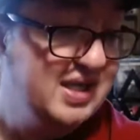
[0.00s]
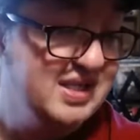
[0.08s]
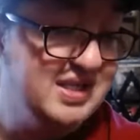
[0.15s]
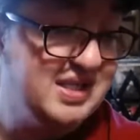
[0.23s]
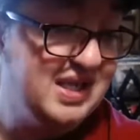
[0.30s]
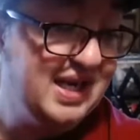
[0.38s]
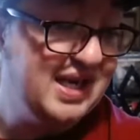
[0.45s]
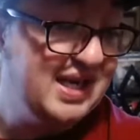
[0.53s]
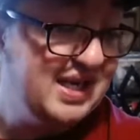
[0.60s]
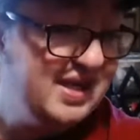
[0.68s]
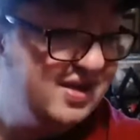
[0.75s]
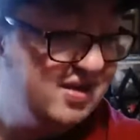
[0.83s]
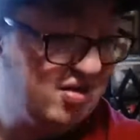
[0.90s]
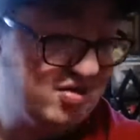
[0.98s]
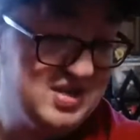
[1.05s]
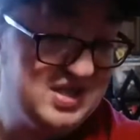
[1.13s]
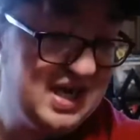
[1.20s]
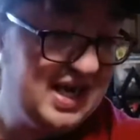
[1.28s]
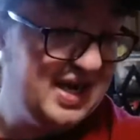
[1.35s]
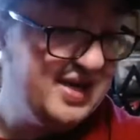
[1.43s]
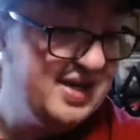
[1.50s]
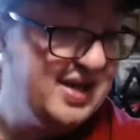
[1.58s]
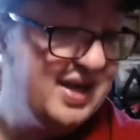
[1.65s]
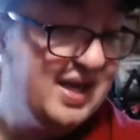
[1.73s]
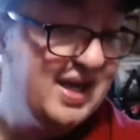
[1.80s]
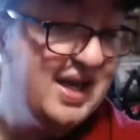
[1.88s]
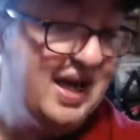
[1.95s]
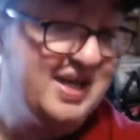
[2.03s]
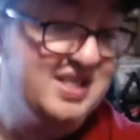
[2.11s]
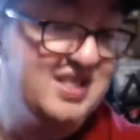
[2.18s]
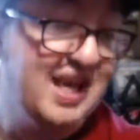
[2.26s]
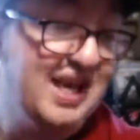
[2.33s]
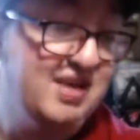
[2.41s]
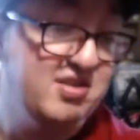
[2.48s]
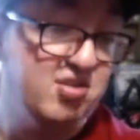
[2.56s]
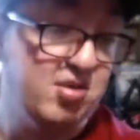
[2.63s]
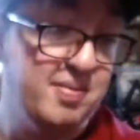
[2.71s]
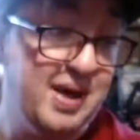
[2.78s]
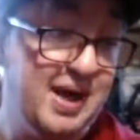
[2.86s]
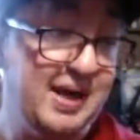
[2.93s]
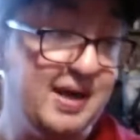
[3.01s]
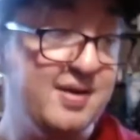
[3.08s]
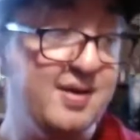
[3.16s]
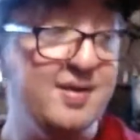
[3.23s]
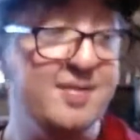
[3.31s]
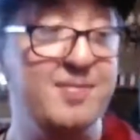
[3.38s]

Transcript: Zed and Saint Germain.